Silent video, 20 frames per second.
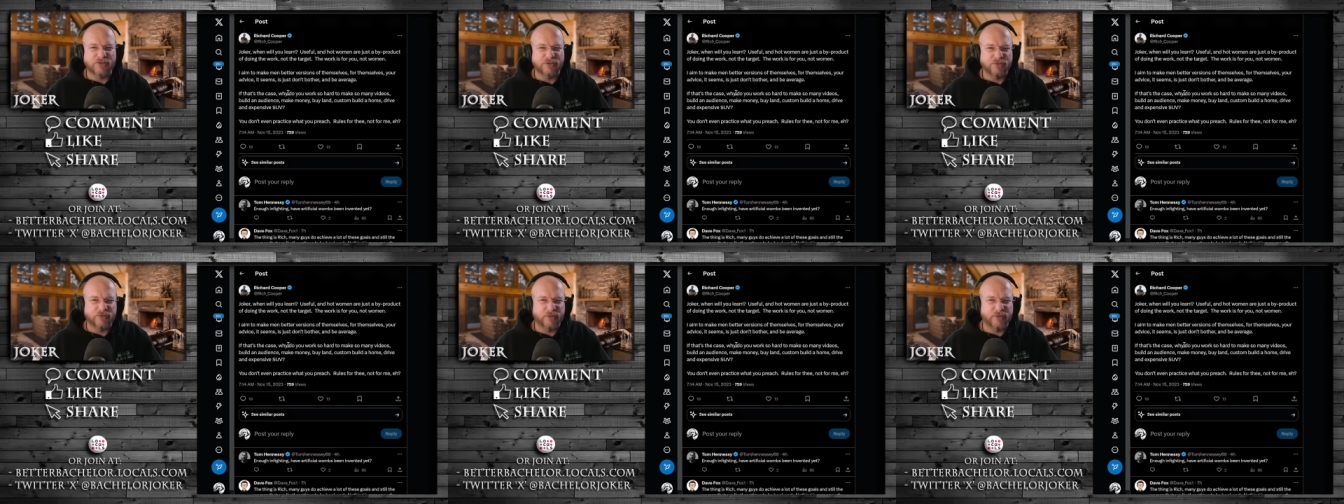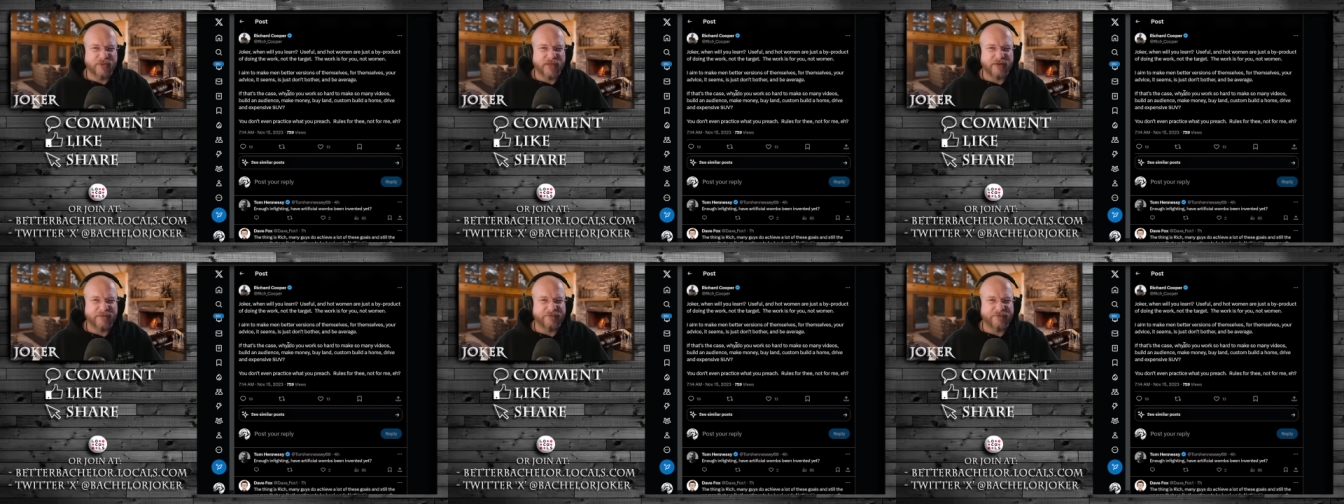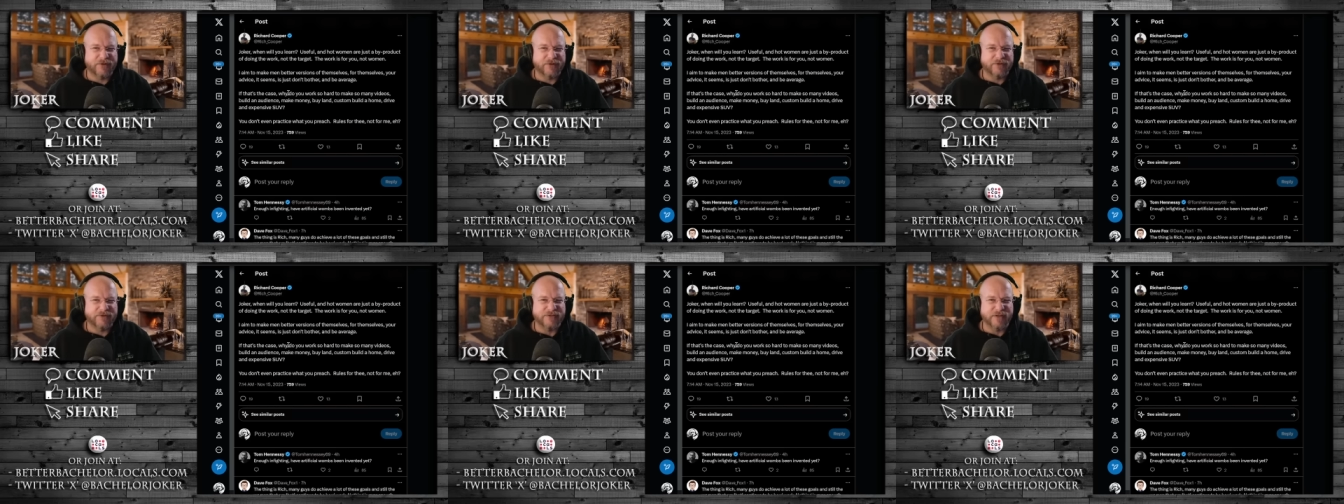you doing that
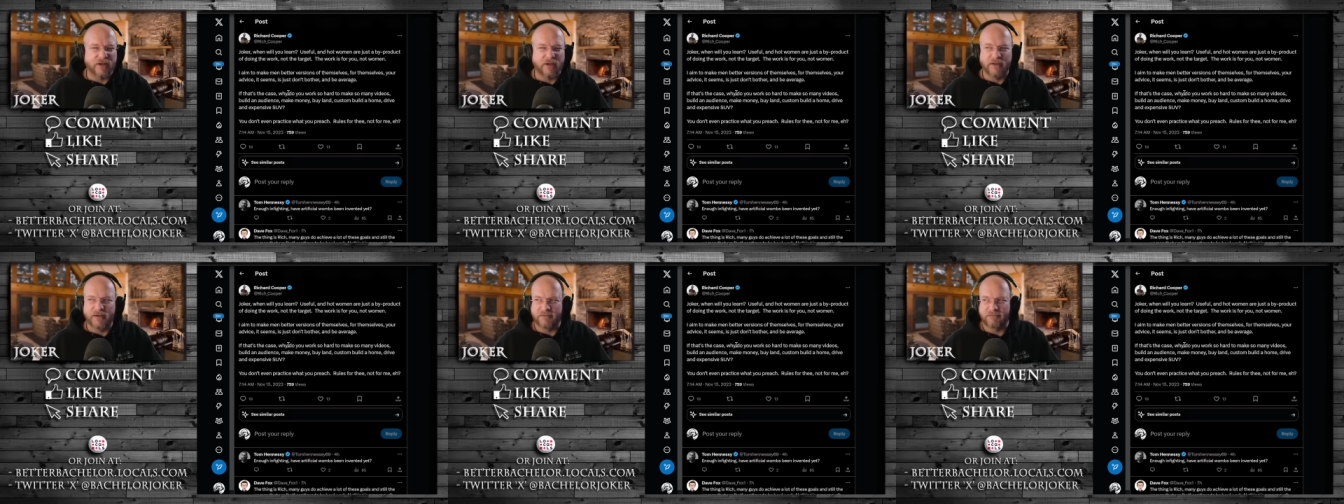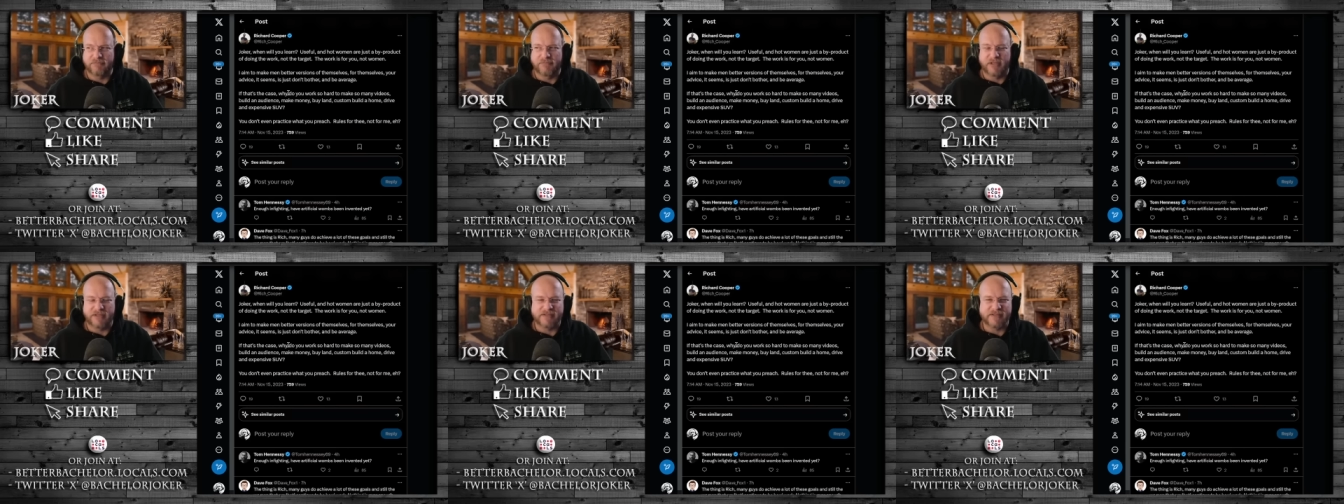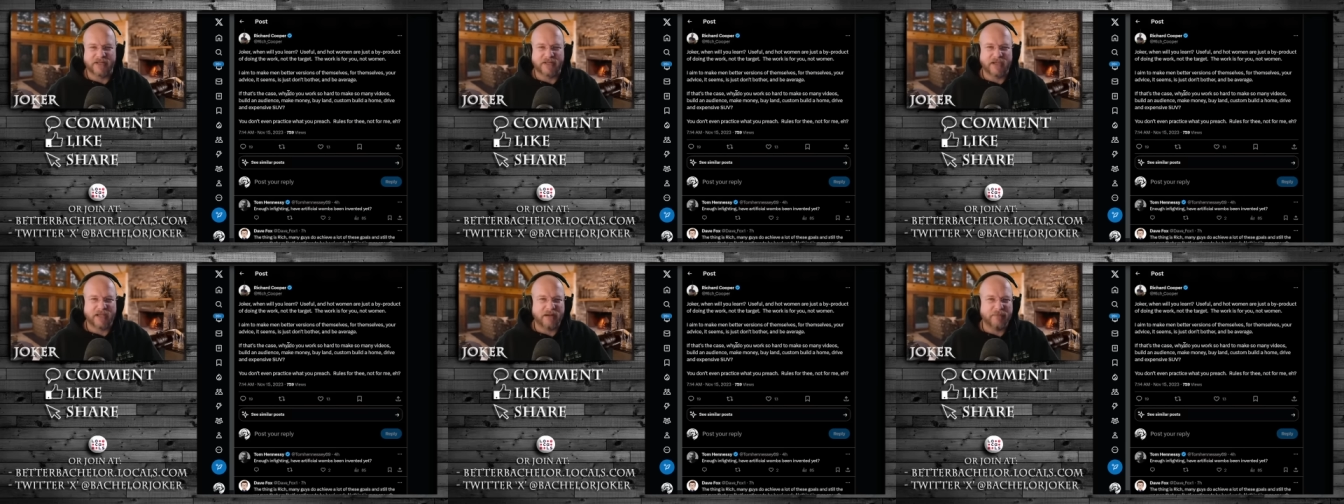for yourself? And doesn't
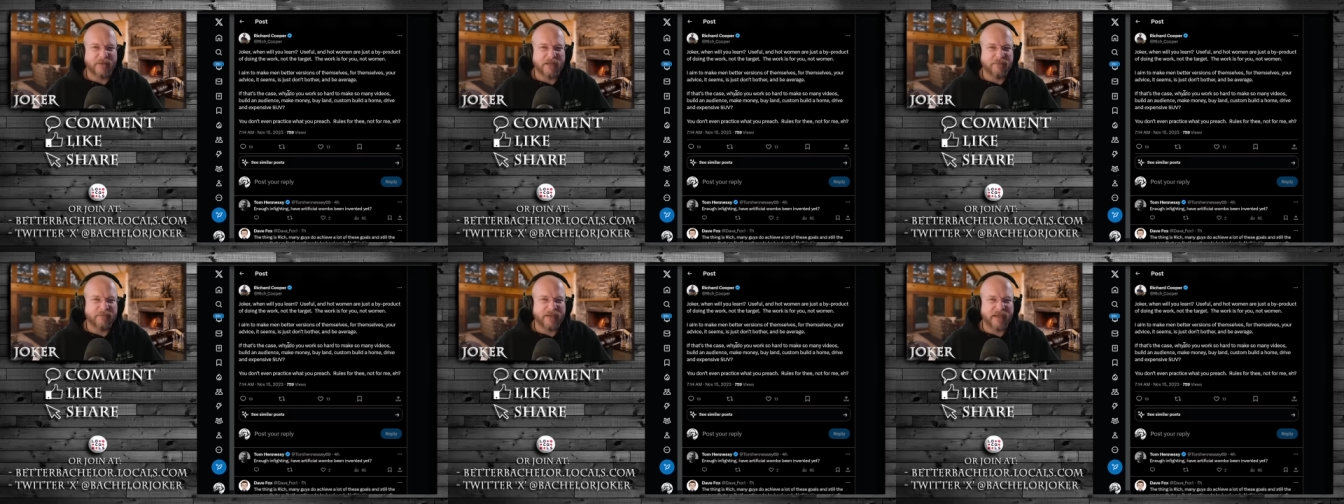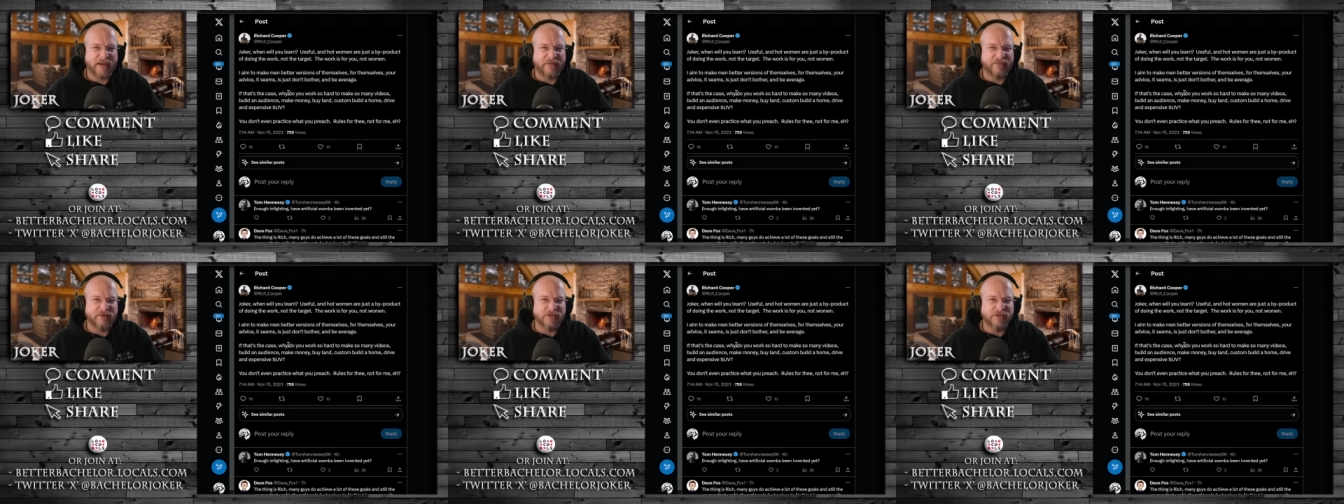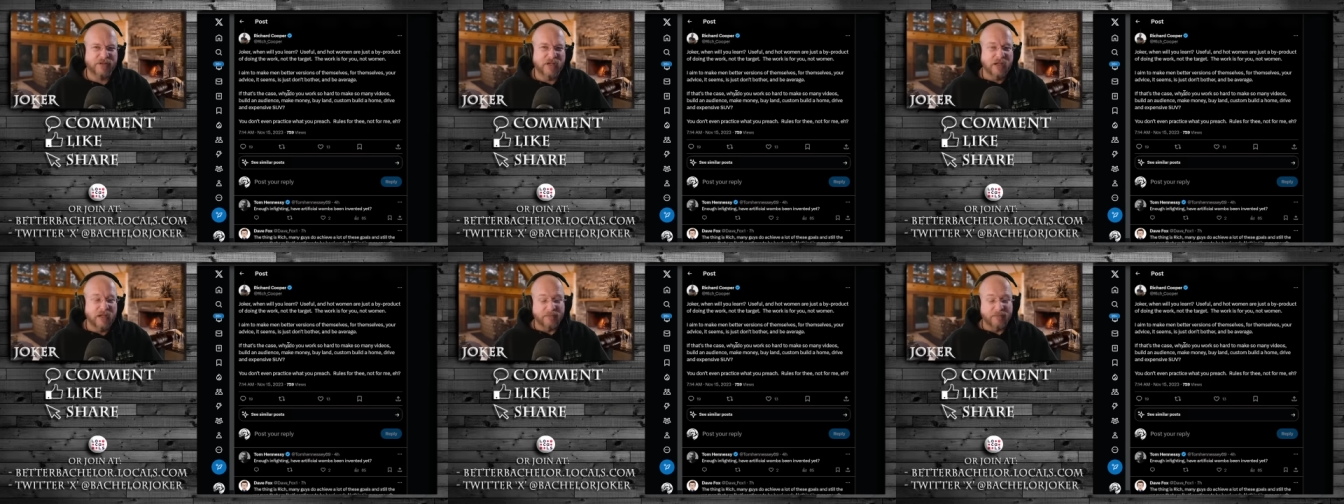that kind of make me average?